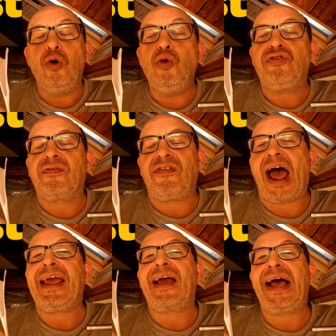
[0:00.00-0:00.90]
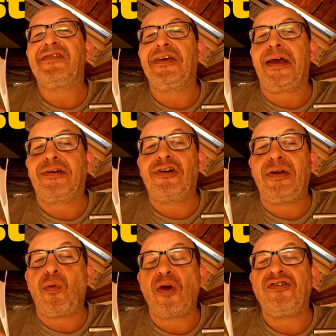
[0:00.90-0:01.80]
whose fly casting
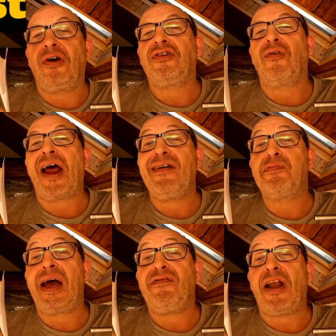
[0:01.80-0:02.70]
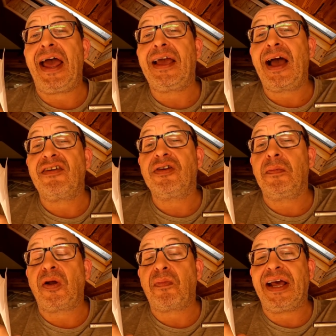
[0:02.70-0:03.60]
actually was not derived by fly
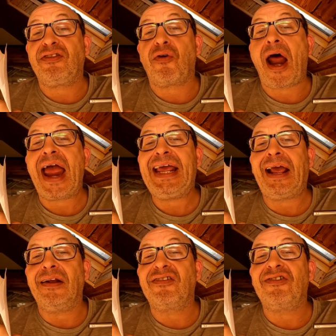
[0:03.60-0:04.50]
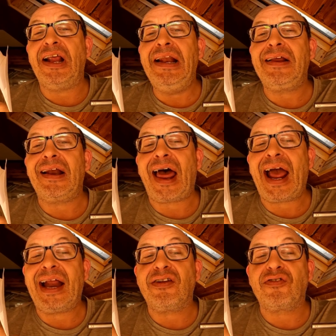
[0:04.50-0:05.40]
casting, but by drying the silk
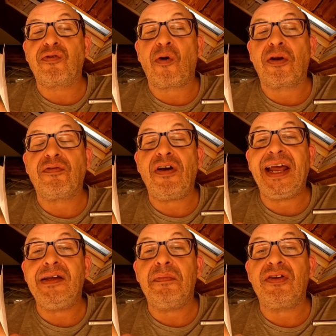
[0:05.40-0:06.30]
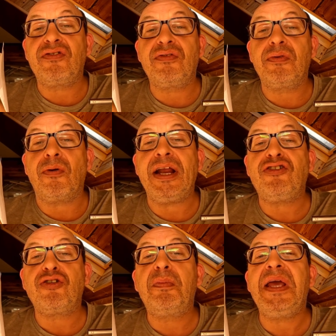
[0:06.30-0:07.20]
lines for the famous
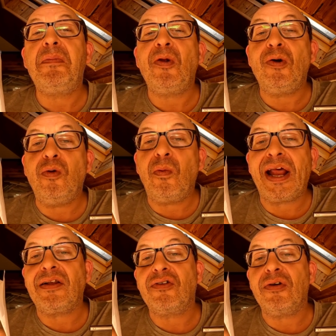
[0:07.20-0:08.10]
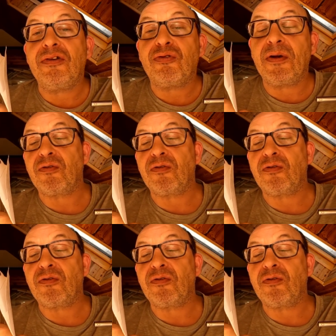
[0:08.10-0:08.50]
rich people who went to his